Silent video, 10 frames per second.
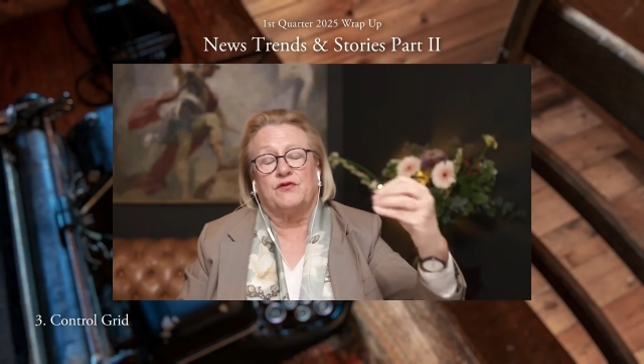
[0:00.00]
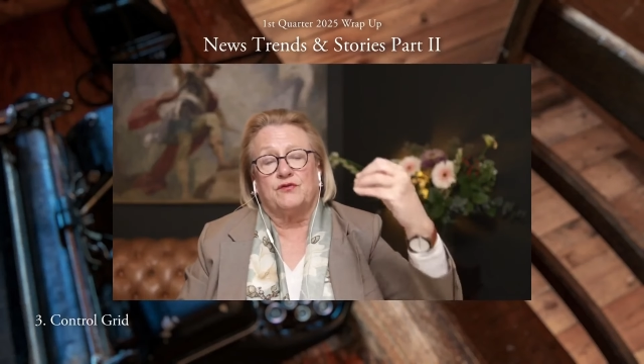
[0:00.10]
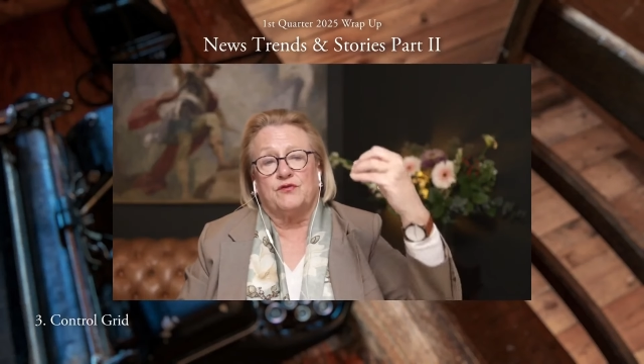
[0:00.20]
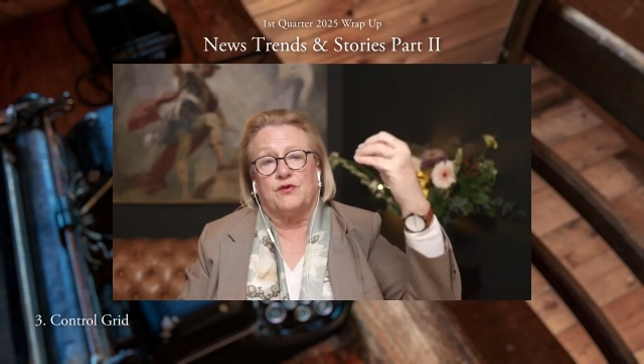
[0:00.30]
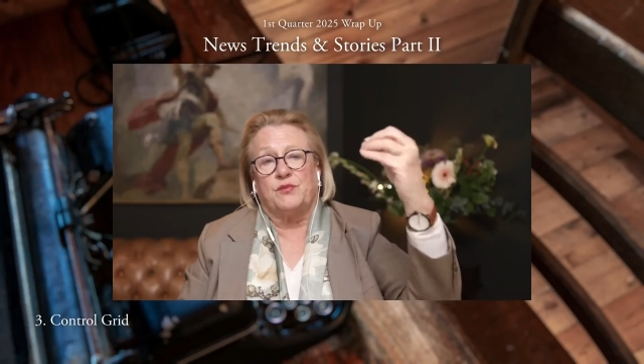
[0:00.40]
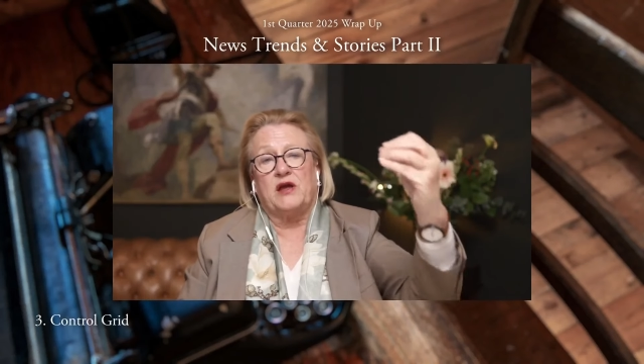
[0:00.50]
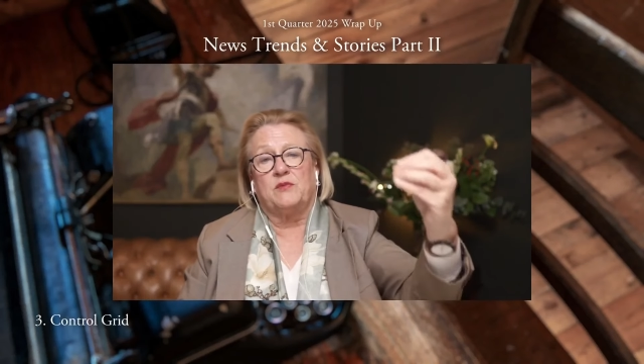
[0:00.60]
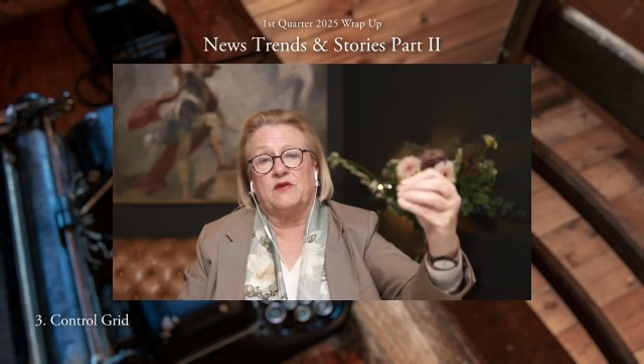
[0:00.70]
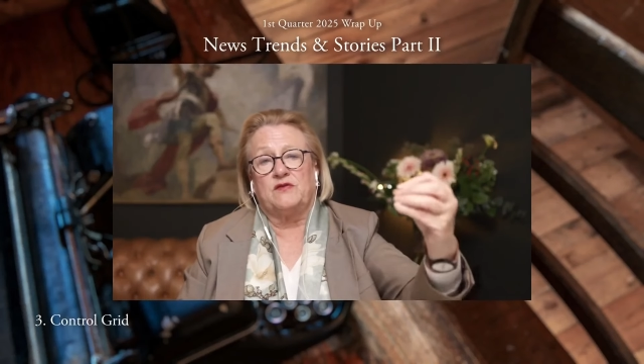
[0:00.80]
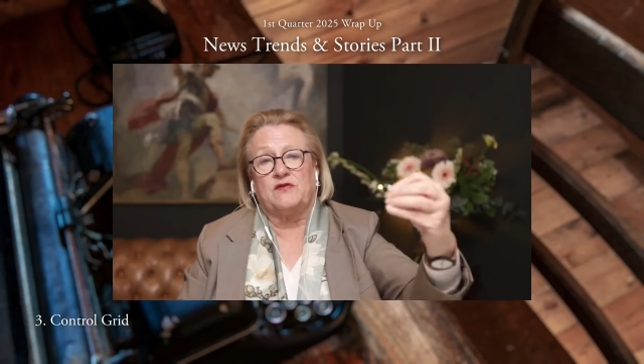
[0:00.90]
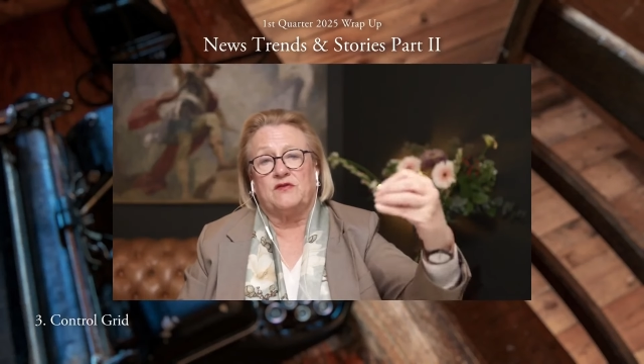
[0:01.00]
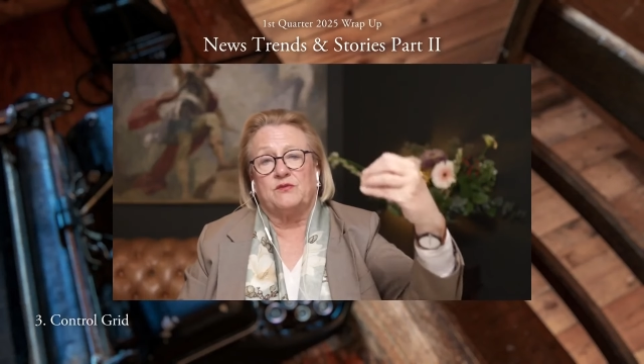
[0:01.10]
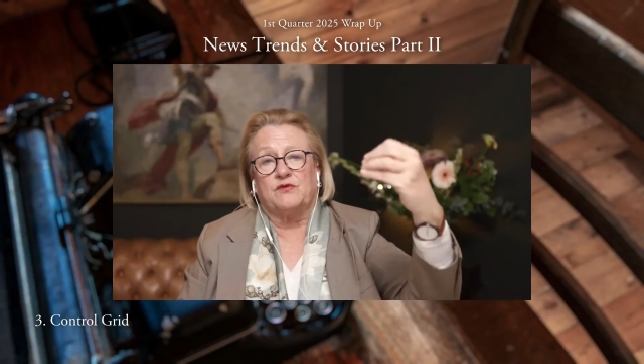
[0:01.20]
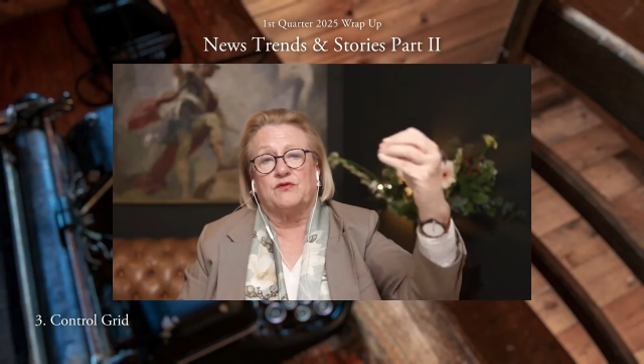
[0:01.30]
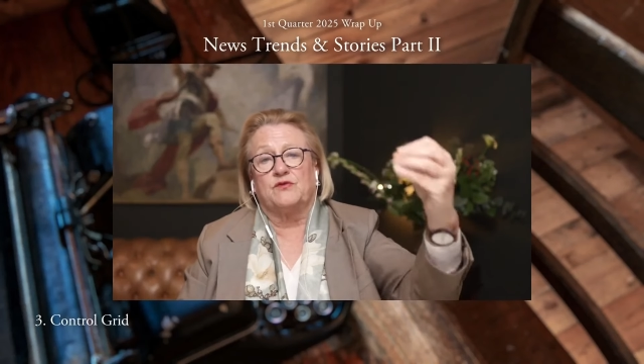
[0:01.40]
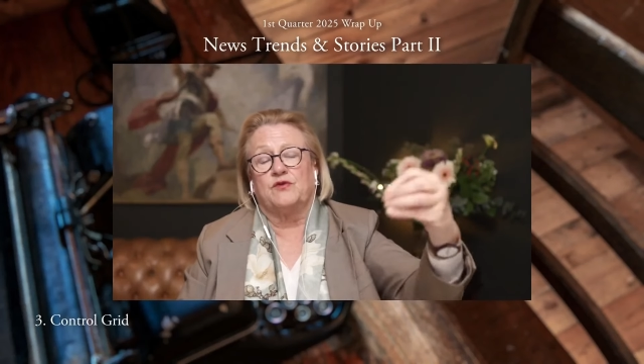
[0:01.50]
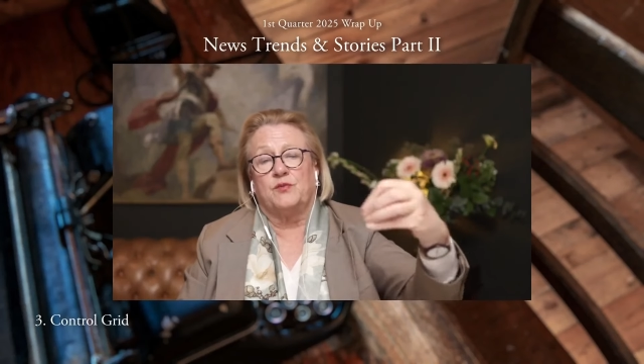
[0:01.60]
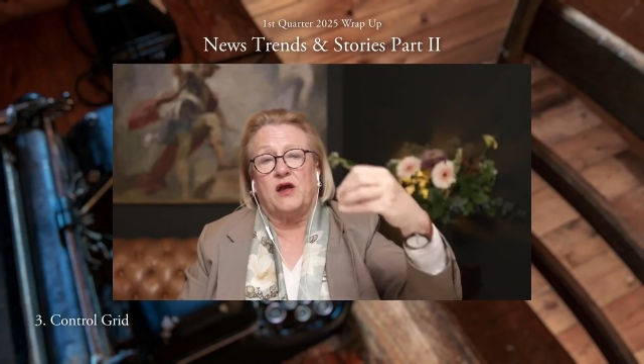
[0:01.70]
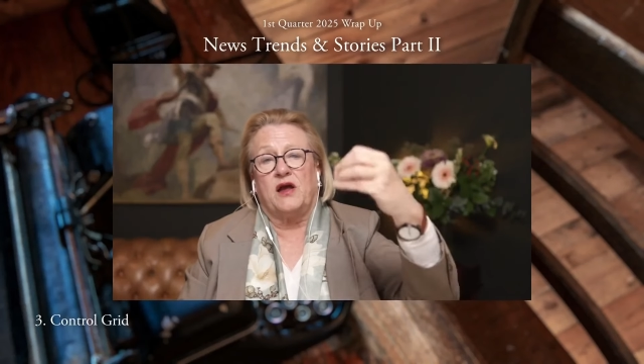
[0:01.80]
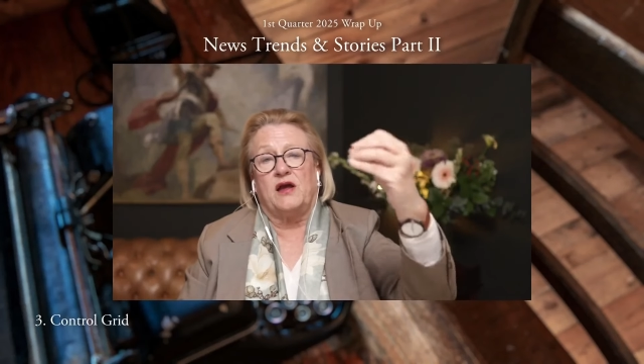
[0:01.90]
through the payment systems, Google
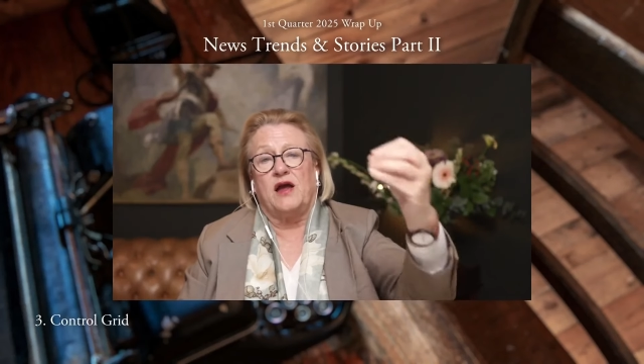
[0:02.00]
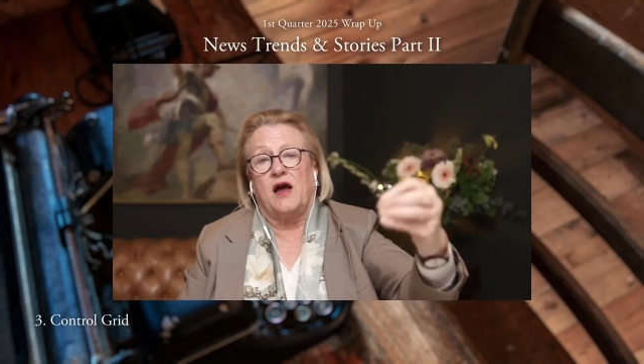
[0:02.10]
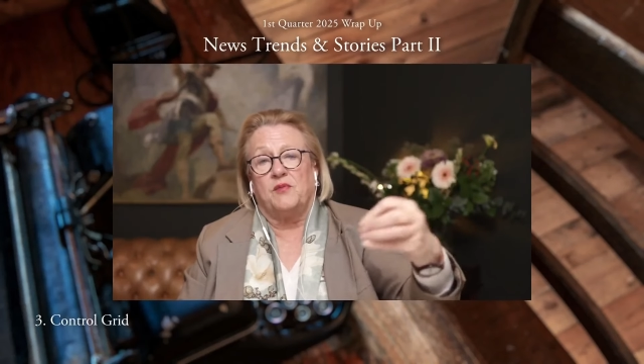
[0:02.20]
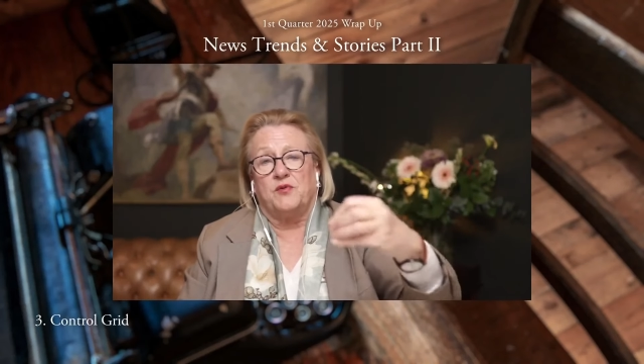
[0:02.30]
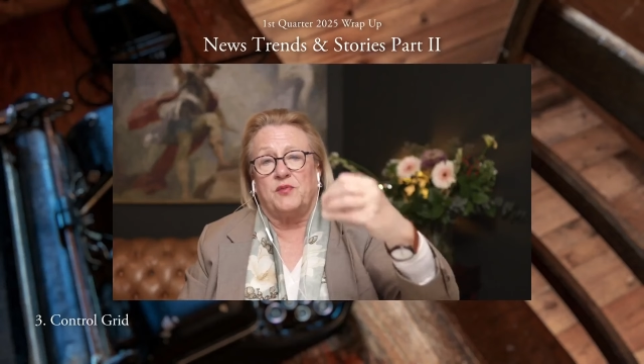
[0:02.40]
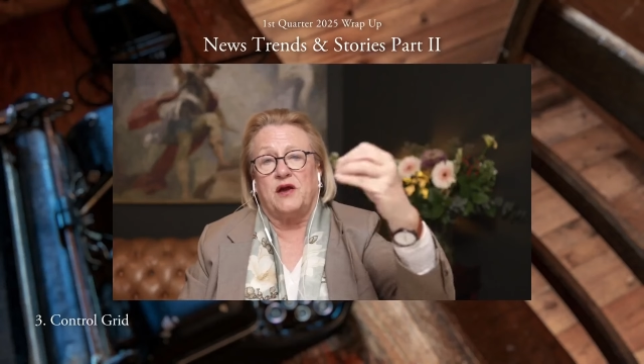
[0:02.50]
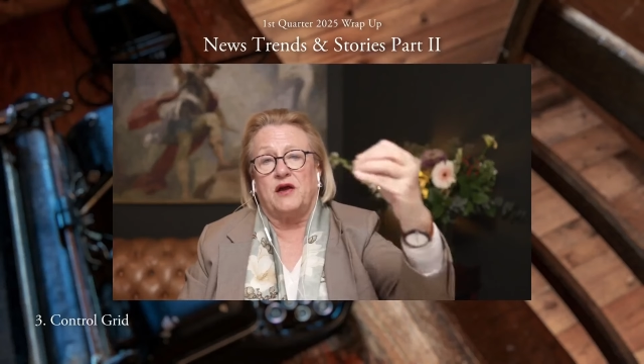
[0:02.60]
Pay, Apple Pay,